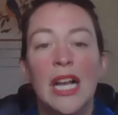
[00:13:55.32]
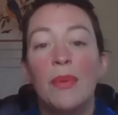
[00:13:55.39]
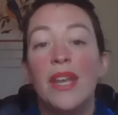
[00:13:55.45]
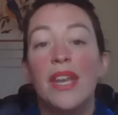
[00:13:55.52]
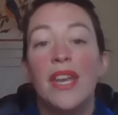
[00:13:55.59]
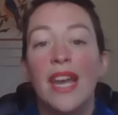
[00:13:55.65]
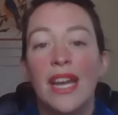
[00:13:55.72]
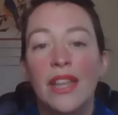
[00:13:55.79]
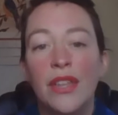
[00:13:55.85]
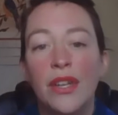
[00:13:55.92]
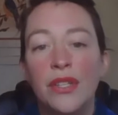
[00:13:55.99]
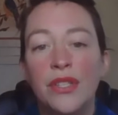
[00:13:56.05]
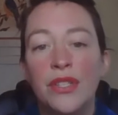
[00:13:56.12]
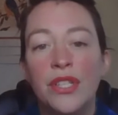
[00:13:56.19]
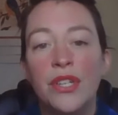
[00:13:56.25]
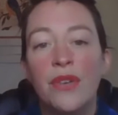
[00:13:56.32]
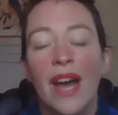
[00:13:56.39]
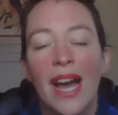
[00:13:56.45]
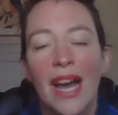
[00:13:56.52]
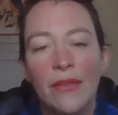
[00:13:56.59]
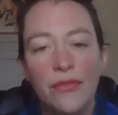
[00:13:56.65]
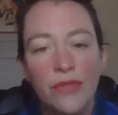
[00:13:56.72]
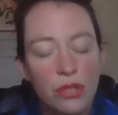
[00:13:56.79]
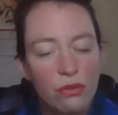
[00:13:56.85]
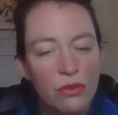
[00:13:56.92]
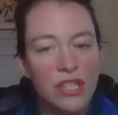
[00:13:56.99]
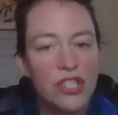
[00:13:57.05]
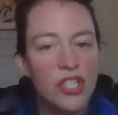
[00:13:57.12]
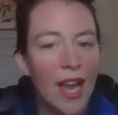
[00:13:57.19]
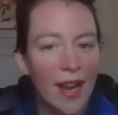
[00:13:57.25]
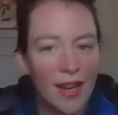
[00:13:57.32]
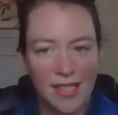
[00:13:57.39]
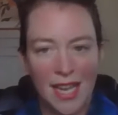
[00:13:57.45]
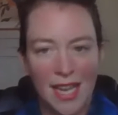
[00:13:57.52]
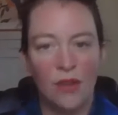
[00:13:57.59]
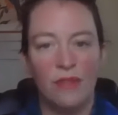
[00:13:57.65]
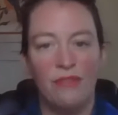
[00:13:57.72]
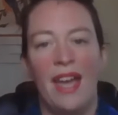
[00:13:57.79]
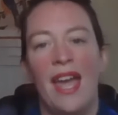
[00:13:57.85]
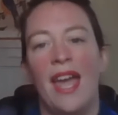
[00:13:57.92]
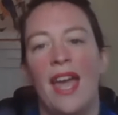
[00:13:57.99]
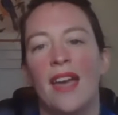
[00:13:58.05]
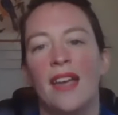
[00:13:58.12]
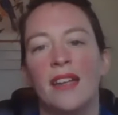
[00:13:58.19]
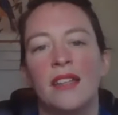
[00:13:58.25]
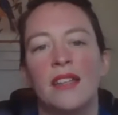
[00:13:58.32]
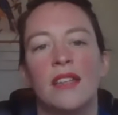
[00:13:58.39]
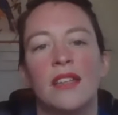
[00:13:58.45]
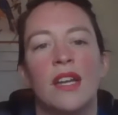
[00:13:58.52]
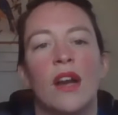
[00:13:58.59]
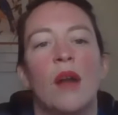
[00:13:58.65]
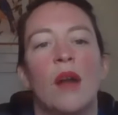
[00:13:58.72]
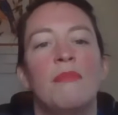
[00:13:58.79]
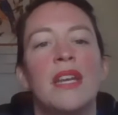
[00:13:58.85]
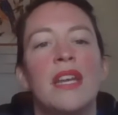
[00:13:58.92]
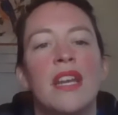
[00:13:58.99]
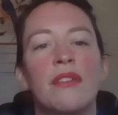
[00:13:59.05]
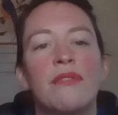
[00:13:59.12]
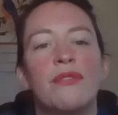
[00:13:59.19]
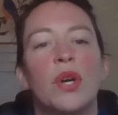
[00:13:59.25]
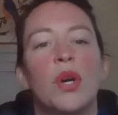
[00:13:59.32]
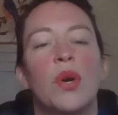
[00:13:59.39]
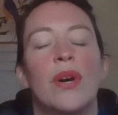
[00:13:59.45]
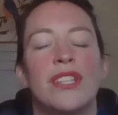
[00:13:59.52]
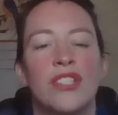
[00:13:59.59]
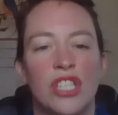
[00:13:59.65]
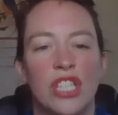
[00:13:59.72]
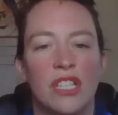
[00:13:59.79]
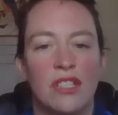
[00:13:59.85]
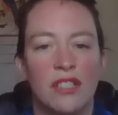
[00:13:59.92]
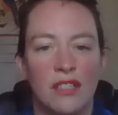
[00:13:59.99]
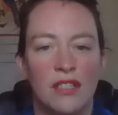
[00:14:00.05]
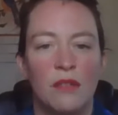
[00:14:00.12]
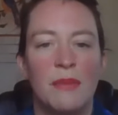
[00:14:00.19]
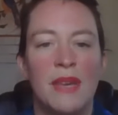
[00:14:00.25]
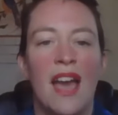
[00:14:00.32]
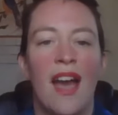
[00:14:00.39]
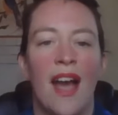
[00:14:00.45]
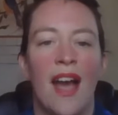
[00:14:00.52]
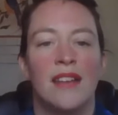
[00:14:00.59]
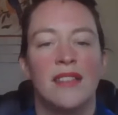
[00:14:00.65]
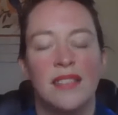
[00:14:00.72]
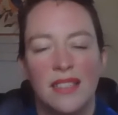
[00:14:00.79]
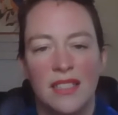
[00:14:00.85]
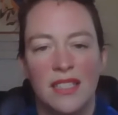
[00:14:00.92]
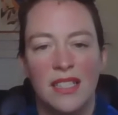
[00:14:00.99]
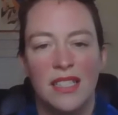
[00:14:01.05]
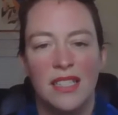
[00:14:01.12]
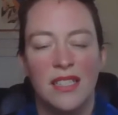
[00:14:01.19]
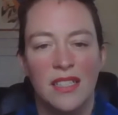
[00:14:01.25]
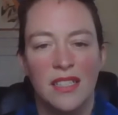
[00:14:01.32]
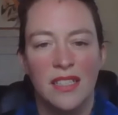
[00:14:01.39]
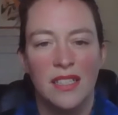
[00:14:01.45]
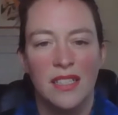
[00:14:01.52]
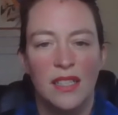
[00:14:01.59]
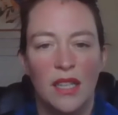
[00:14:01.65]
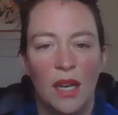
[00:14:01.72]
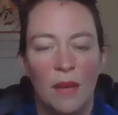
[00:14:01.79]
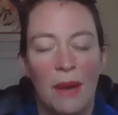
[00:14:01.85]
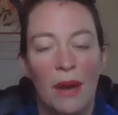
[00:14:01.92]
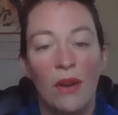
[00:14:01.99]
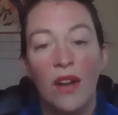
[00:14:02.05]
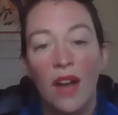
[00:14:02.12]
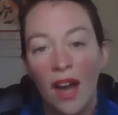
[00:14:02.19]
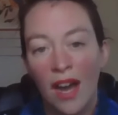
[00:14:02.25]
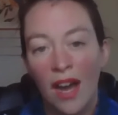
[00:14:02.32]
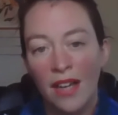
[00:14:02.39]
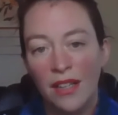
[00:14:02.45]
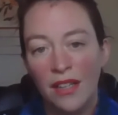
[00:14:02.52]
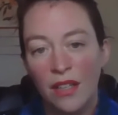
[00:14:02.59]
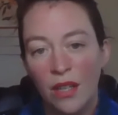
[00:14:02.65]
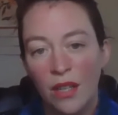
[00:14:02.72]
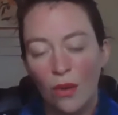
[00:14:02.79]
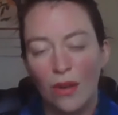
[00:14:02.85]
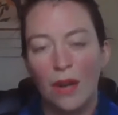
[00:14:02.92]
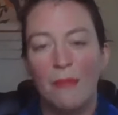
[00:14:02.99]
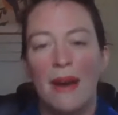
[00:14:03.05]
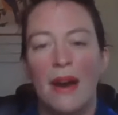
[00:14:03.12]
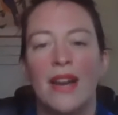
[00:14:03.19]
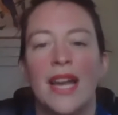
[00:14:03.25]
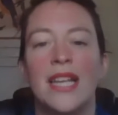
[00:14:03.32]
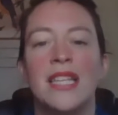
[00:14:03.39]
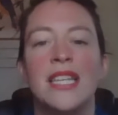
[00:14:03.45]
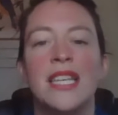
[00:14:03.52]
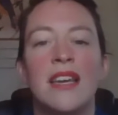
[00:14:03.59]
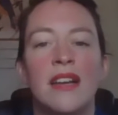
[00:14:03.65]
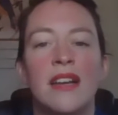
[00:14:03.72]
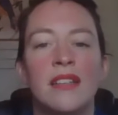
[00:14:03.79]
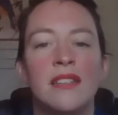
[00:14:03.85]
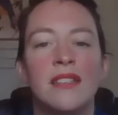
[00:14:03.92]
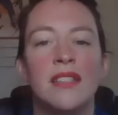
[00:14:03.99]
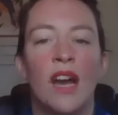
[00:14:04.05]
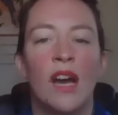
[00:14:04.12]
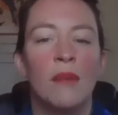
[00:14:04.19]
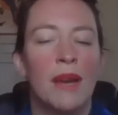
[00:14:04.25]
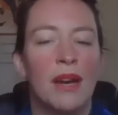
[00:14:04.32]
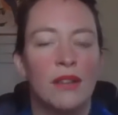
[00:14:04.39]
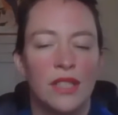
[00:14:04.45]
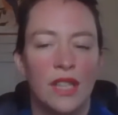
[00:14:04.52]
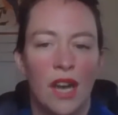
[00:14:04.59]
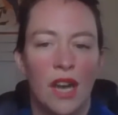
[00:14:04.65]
but neither do you have to reject out of hand. There are meaningful questions to be asked about God or about ideas about